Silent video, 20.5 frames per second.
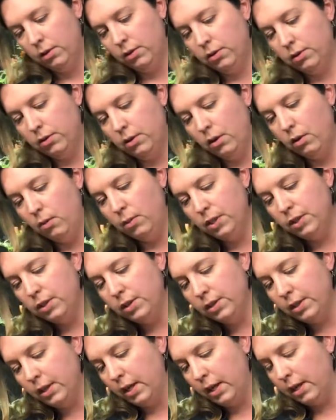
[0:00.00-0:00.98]
So once
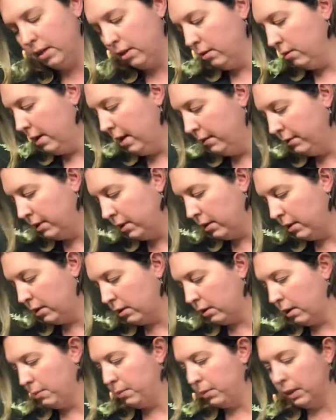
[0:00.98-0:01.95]
you're done, you don't have to
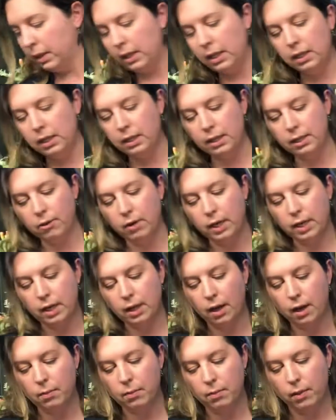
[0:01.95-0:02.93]
completely green
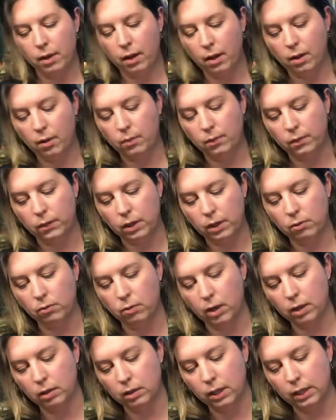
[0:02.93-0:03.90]
it up. You
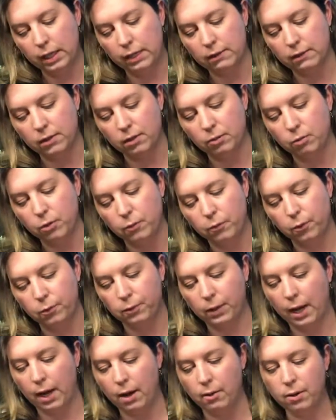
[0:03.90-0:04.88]
want to leave some room for
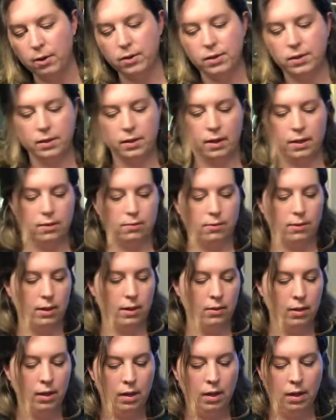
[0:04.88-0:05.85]
flowers as
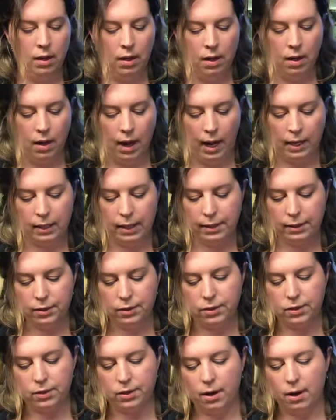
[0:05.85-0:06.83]
well. I like
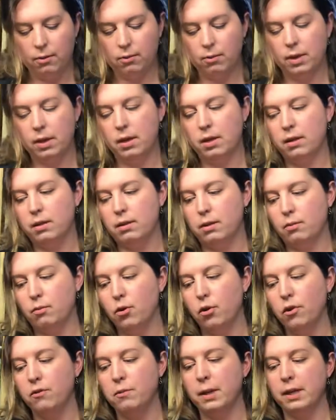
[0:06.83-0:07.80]
to start with
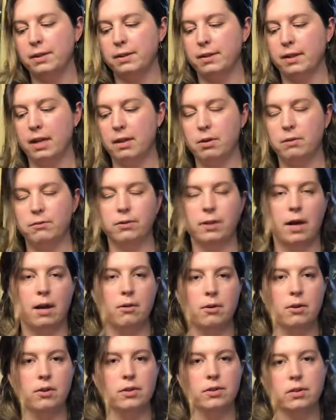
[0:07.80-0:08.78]
more of my statement
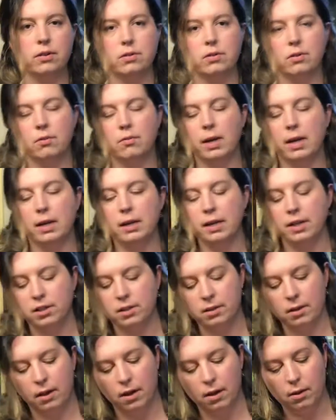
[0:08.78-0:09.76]
flowers. So my
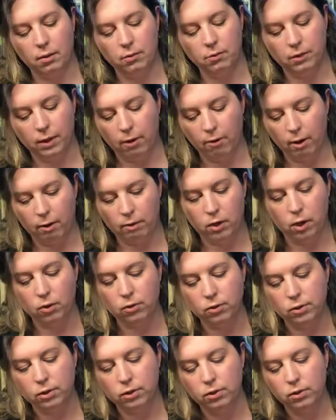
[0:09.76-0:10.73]
next flower I'd
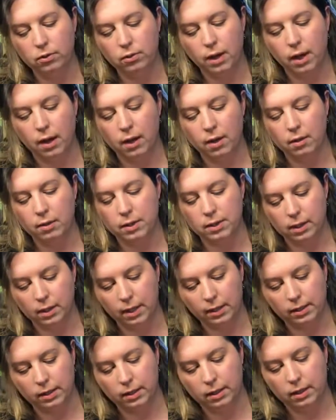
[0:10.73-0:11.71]
go to, I
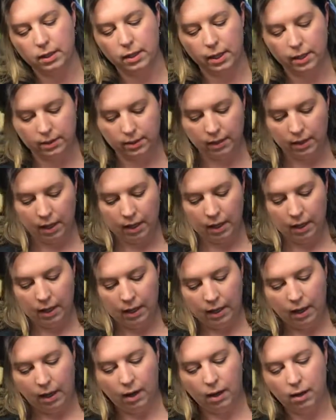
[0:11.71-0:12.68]
selected a nice
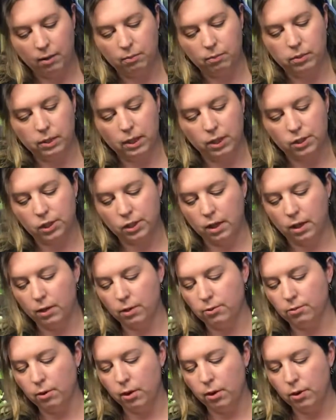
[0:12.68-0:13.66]
blush
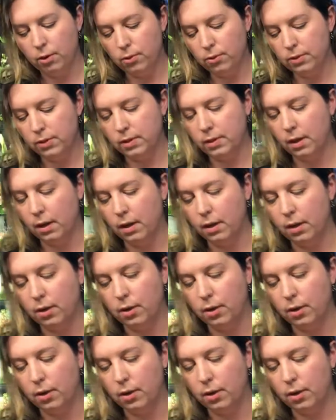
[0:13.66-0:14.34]
colored rose.